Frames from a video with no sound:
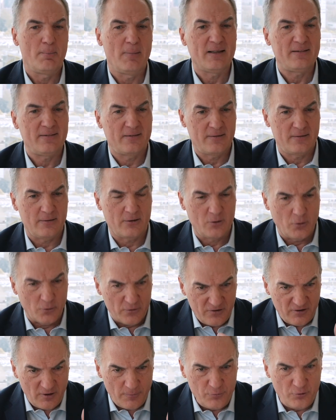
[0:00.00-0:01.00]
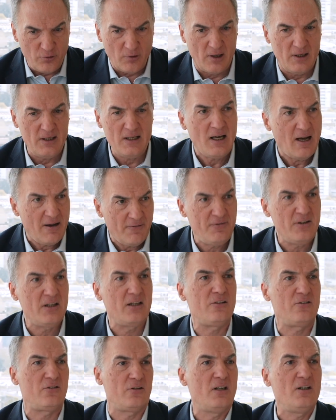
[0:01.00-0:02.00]
But conceptually, I
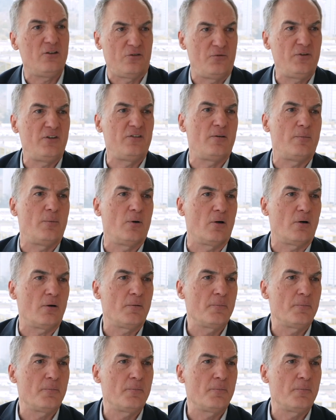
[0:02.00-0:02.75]
think it's feasible.